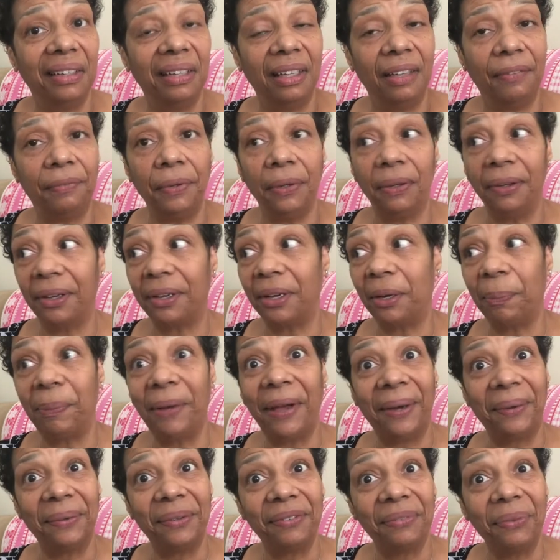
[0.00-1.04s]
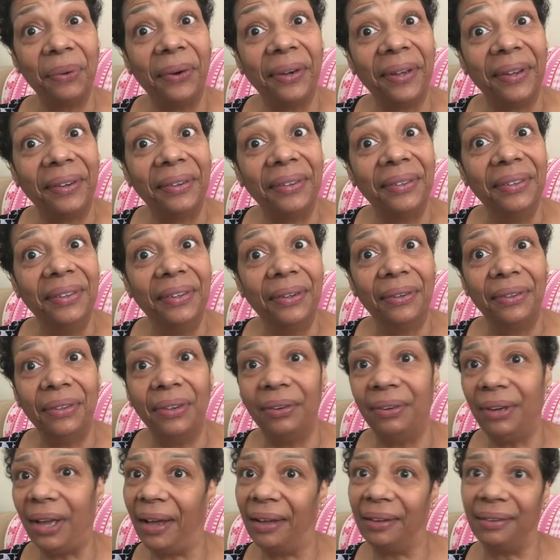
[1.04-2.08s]
If you look at a pound of oil,
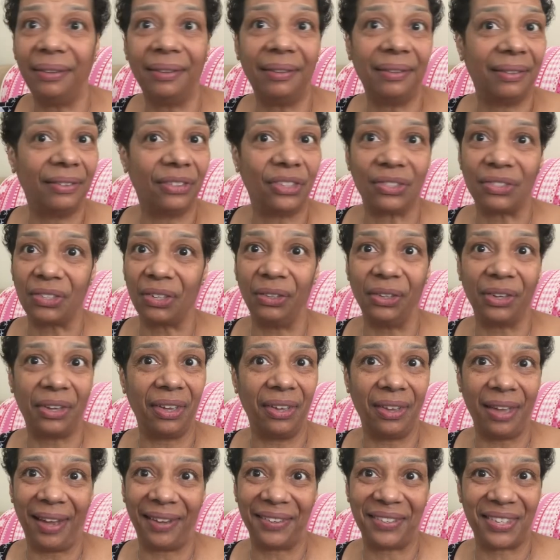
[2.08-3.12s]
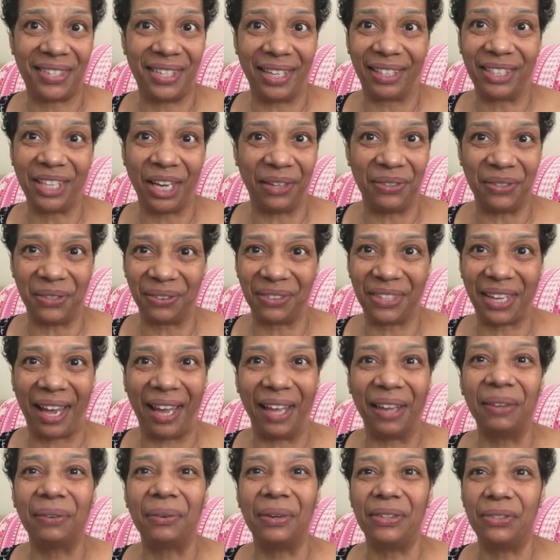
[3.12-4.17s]
you're not just looking at 600
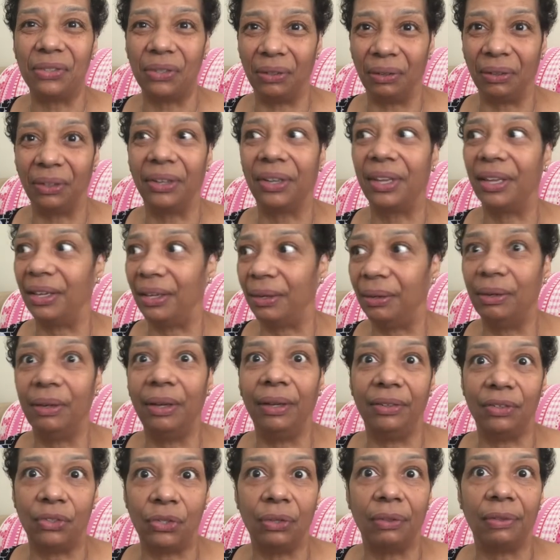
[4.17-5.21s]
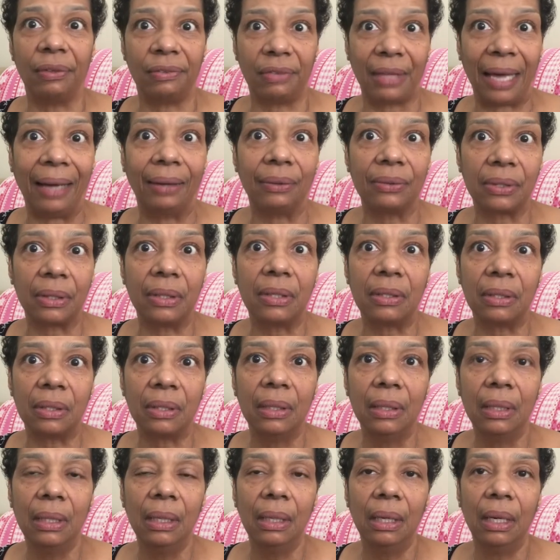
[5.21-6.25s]
calories. You're looking into the thousands.
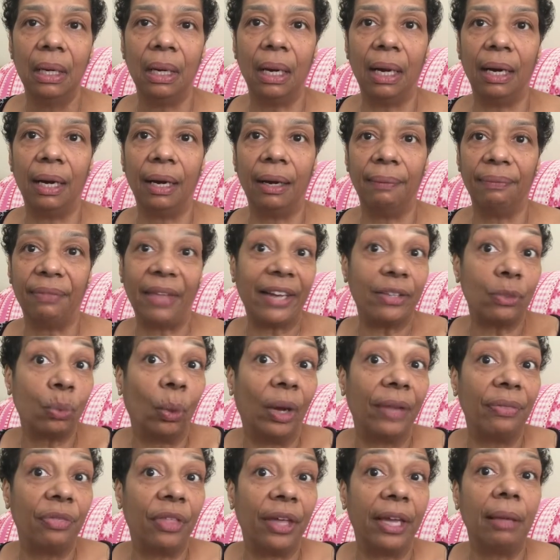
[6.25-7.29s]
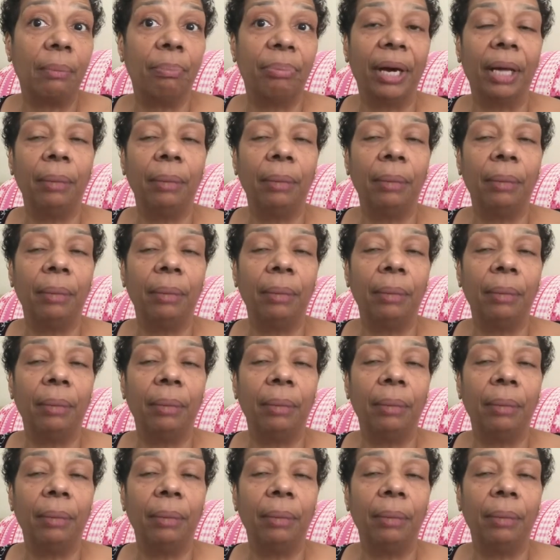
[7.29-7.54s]
That's one thing.